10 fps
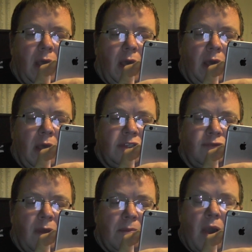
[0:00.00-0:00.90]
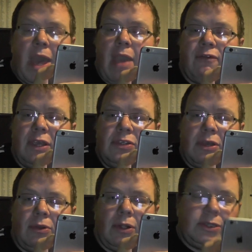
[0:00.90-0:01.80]
to run my
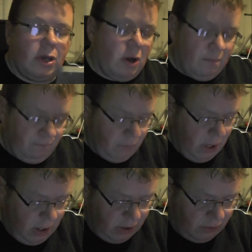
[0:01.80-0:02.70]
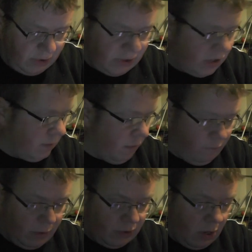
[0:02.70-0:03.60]
FT290R. So I said to my
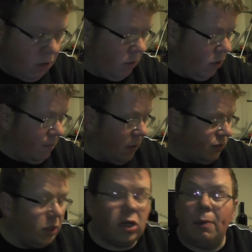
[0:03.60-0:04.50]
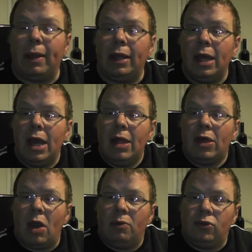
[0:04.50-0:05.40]
friend Joel, he posted the comment,
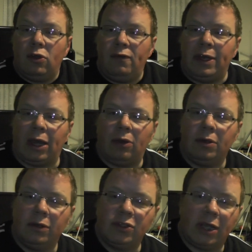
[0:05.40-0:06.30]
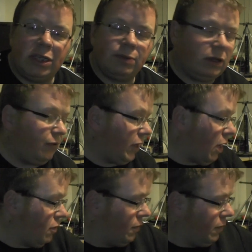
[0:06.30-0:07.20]
that I would do a video. So in this week's
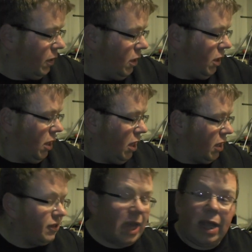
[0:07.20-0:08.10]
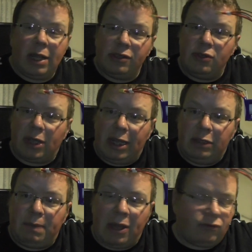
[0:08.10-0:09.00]
video, I'm going to take a closer look at
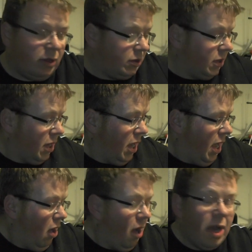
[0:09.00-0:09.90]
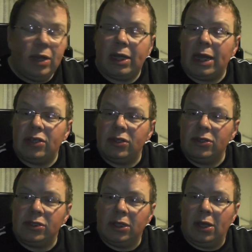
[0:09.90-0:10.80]
these batteries and the
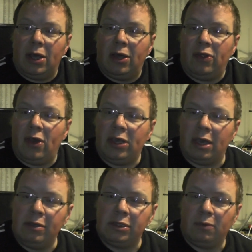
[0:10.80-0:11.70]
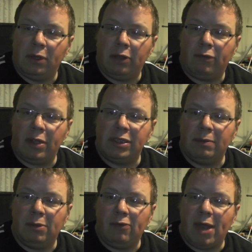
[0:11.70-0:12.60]
connections that I use when I run
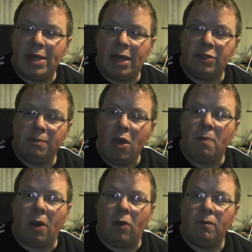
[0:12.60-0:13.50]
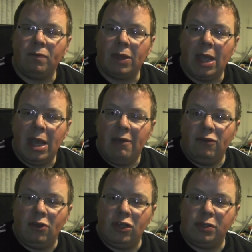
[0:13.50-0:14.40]
some of my radios mobile.
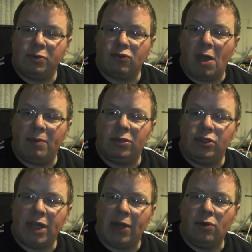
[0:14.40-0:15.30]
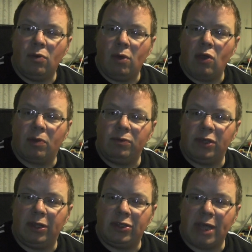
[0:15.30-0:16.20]
If you're a new subscriber to the channel, welcome
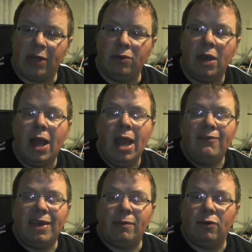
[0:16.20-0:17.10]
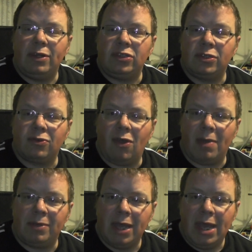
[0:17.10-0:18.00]
to the channel. If you haven't already
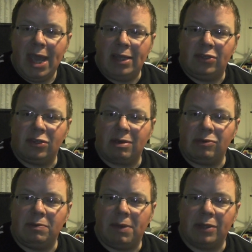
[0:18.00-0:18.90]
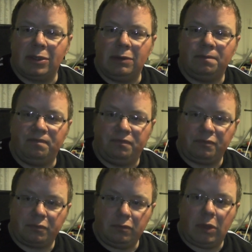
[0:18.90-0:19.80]
subscribed, hit the subscription button
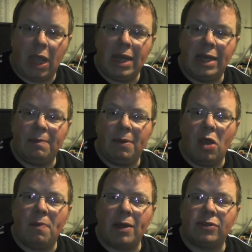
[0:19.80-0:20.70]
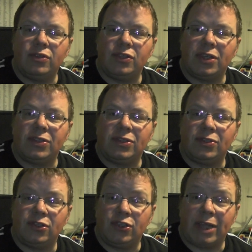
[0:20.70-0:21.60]
and hit the bell button to
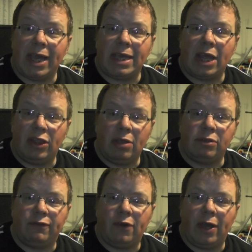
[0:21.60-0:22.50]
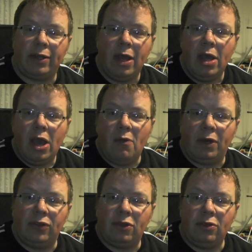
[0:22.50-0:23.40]
stay notified of
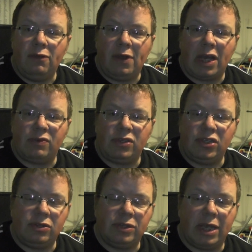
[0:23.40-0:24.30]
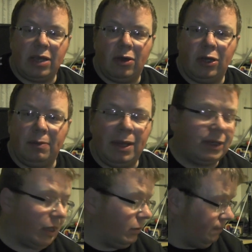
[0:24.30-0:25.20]
when I do new videos, which is usually on a
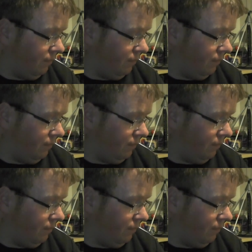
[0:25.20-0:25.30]
Monday.